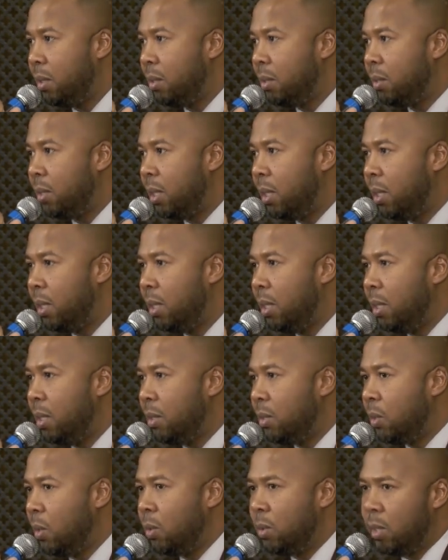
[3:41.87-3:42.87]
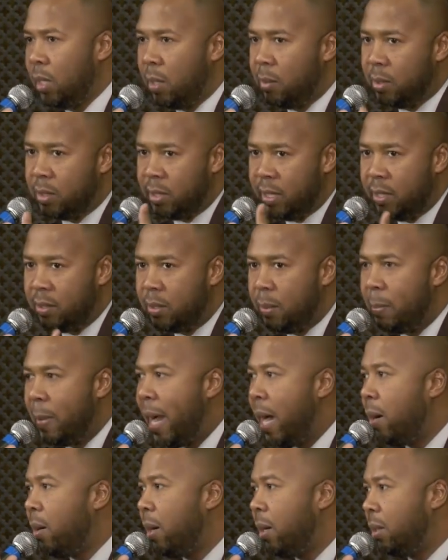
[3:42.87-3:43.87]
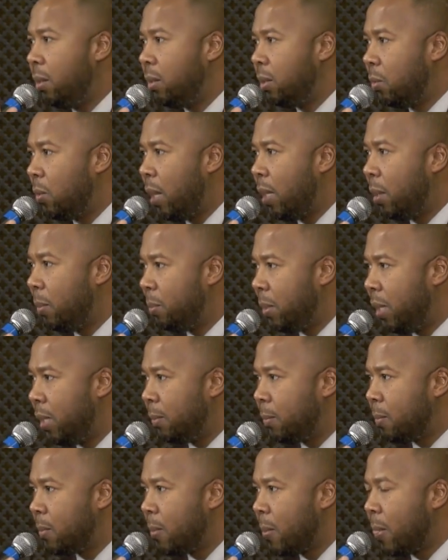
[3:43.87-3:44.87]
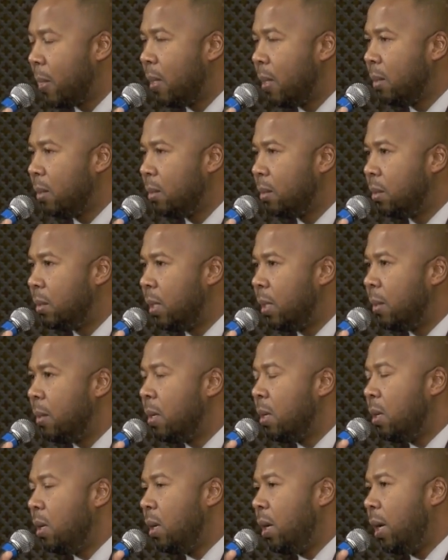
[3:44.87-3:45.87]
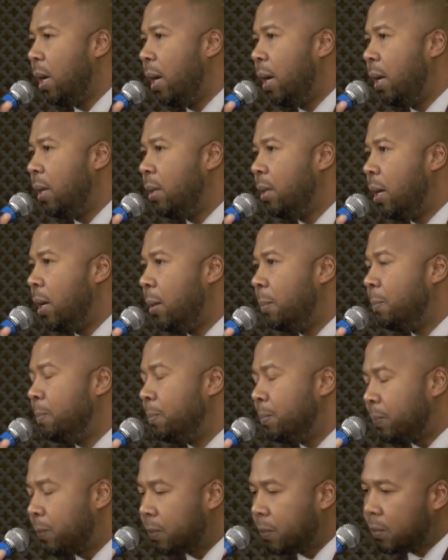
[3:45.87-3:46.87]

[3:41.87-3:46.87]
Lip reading: You see, so there was intermarriage quite a bit. You see, and so